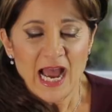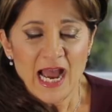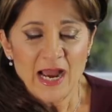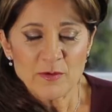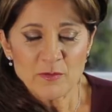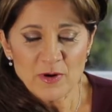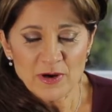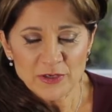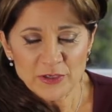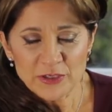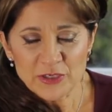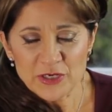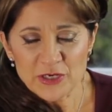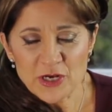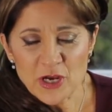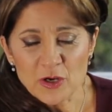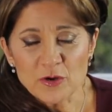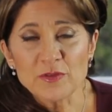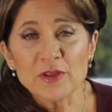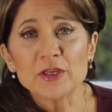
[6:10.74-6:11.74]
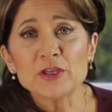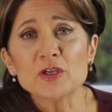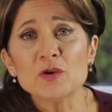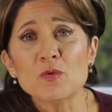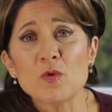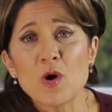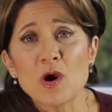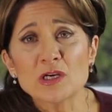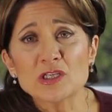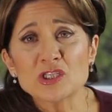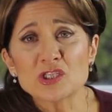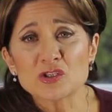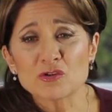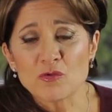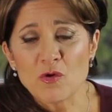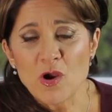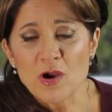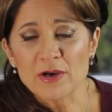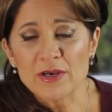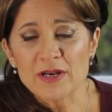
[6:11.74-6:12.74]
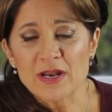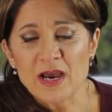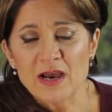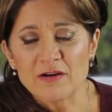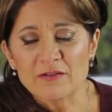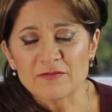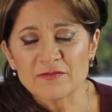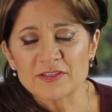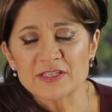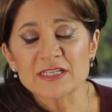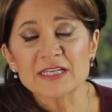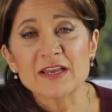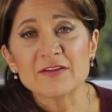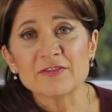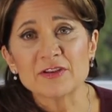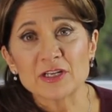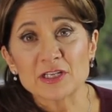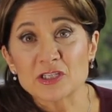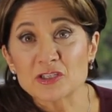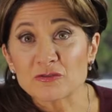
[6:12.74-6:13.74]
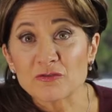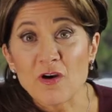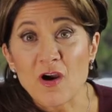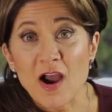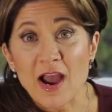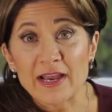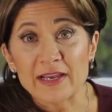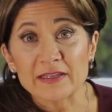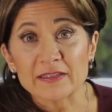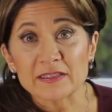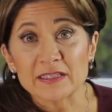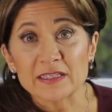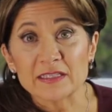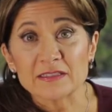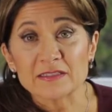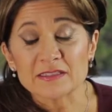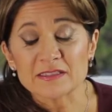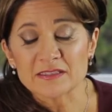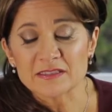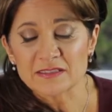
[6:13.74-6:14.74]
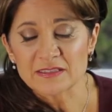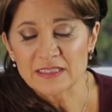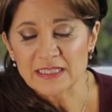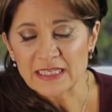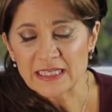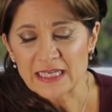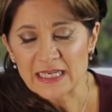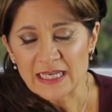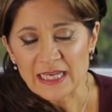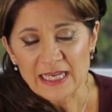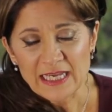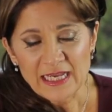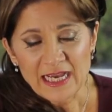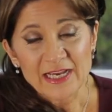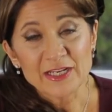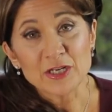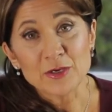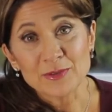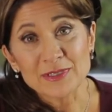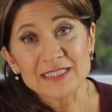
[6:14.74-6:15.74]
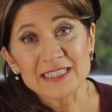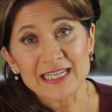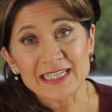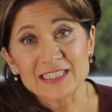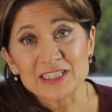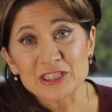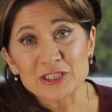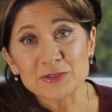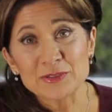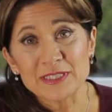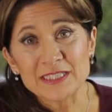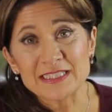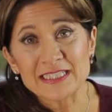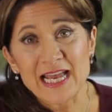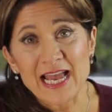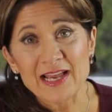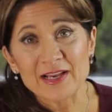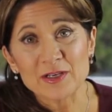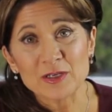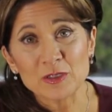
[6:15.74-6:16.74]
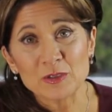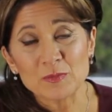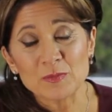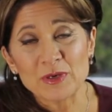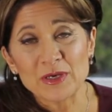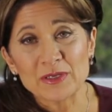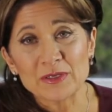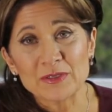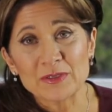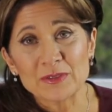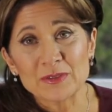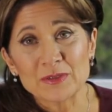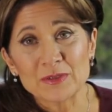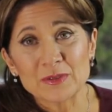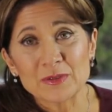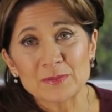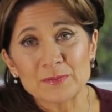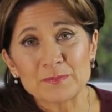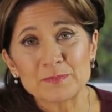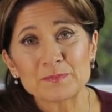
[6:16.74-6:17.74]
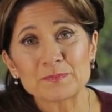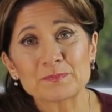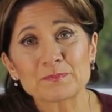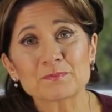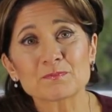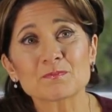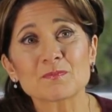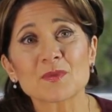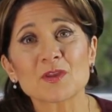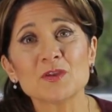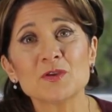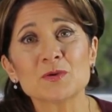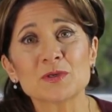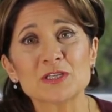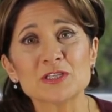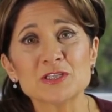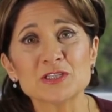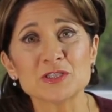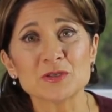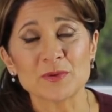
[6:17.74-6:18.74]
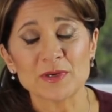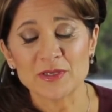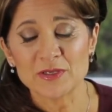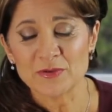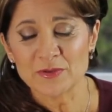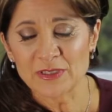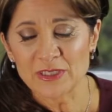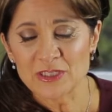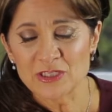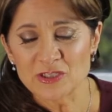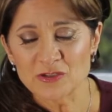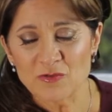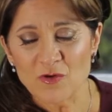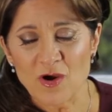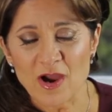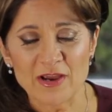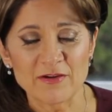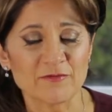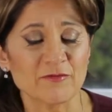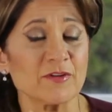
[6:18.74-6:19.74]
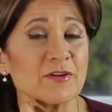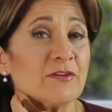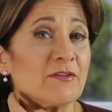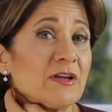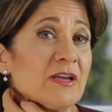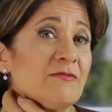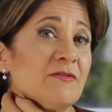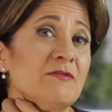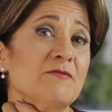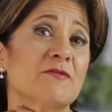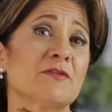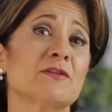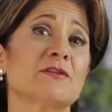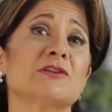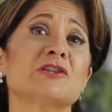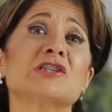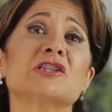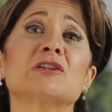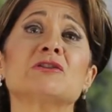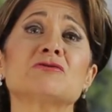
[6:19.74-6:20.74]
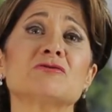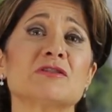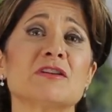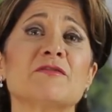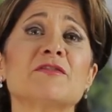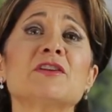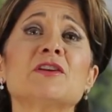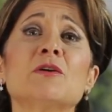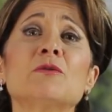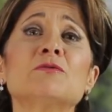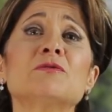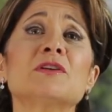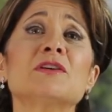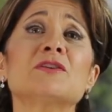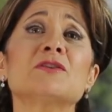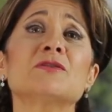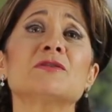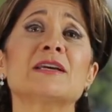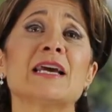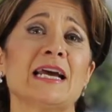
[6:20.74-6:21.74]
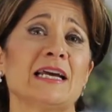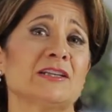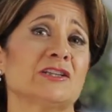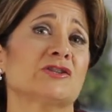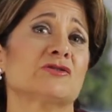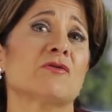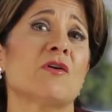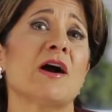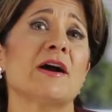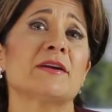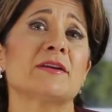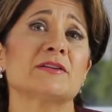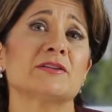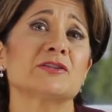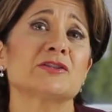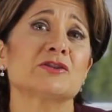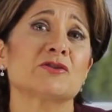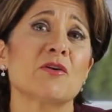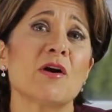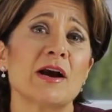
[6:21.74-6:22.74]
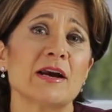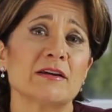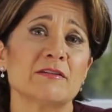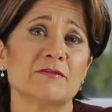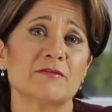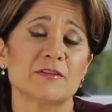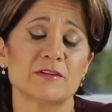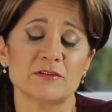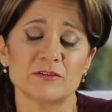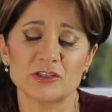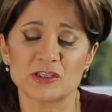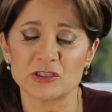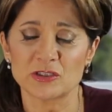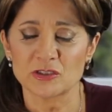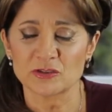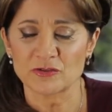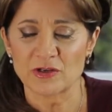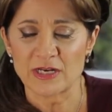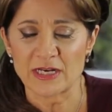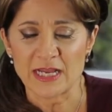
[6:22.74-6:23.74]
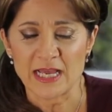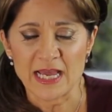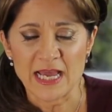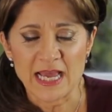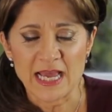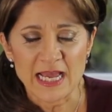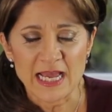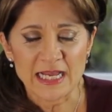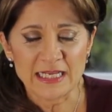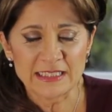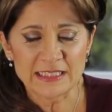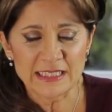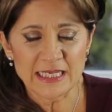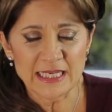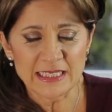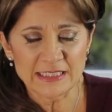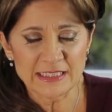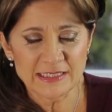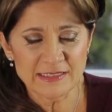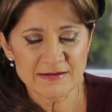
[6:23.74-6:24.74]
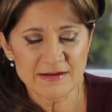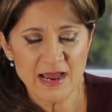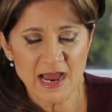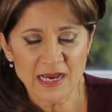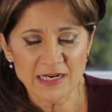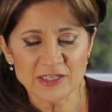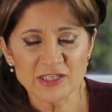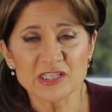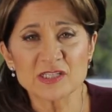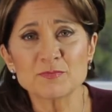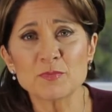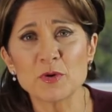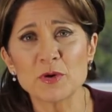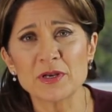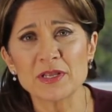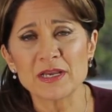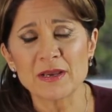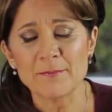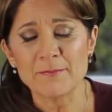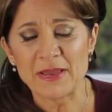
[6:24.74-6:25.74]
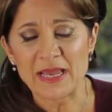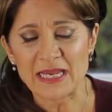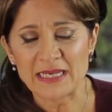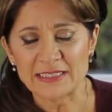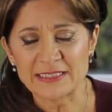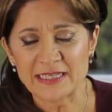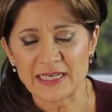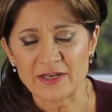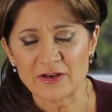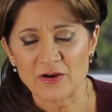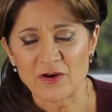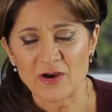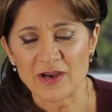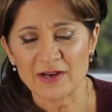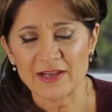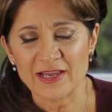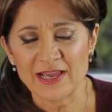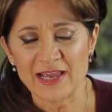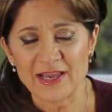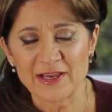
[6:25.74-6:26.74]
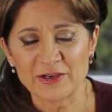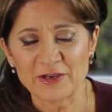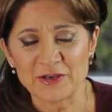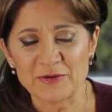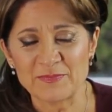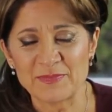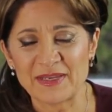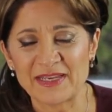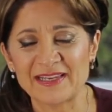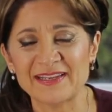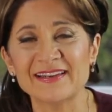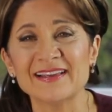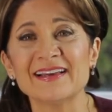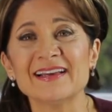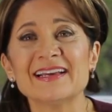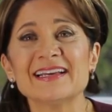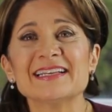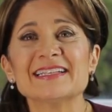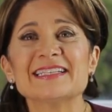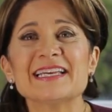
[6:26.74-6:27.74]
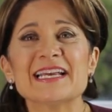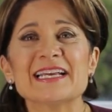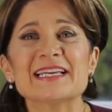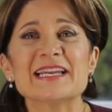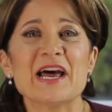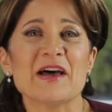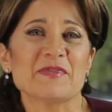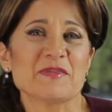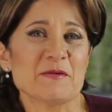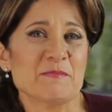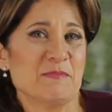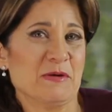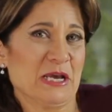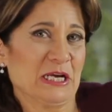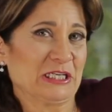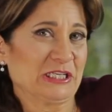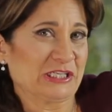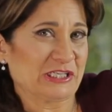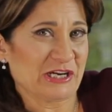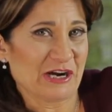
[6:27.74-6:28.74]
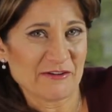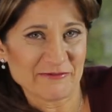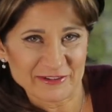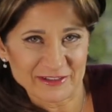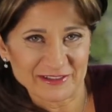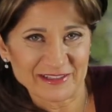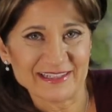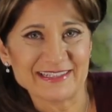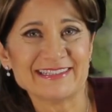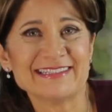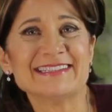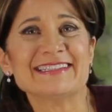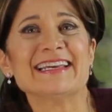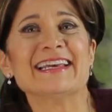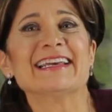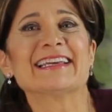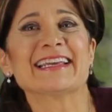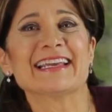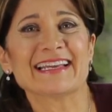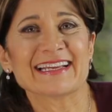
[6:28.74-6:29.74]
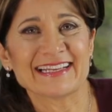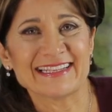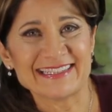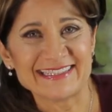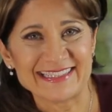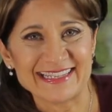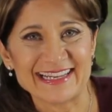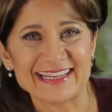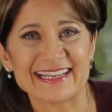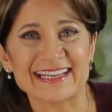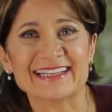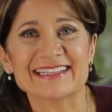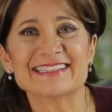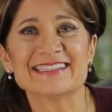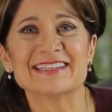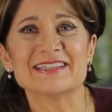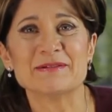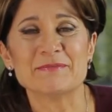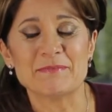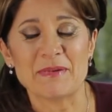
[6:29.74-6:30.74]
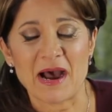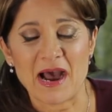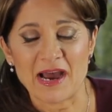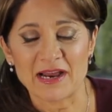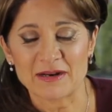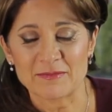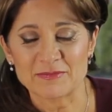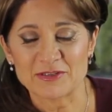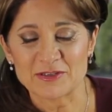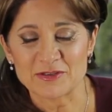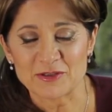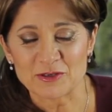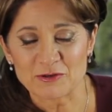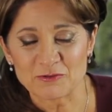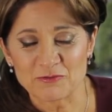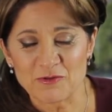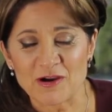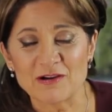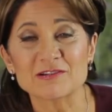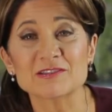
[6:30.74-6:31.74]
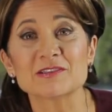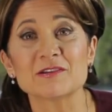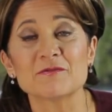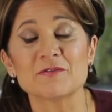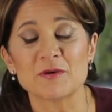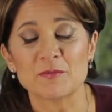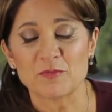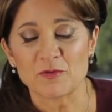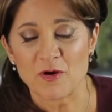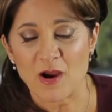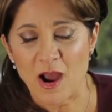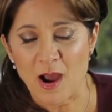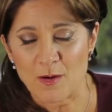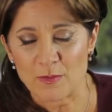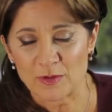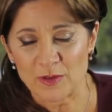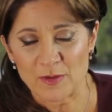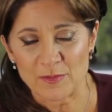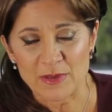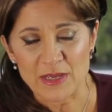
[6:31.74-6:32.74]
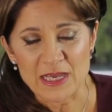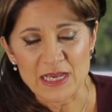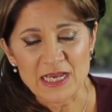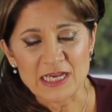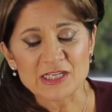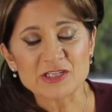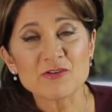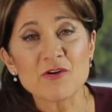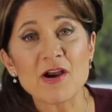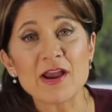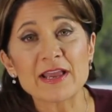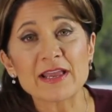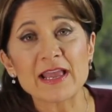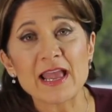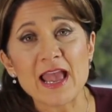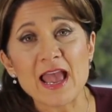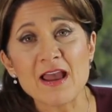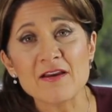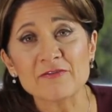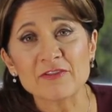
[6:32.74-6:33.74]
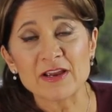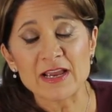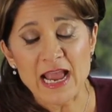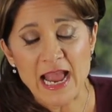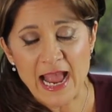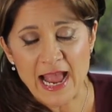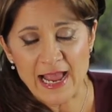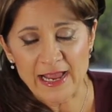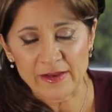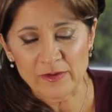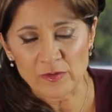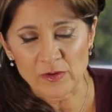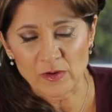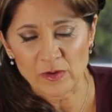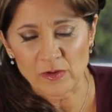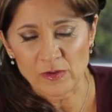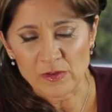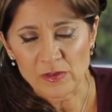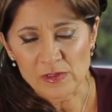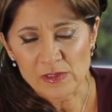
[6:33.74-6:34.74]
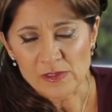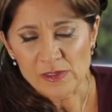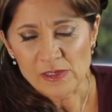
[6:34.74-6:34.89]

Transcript: I want you to know that you are strong enough to give it a try at least. I know it takes two to tangle, but you can do it. You can try for you, even for your children. If you don't think you can, try try it for your children. It's it's not just putting a band-aid on. It, it could mean taking out the big shovel and digging and digging to the bottom, to the crux of the problem, trying every angle.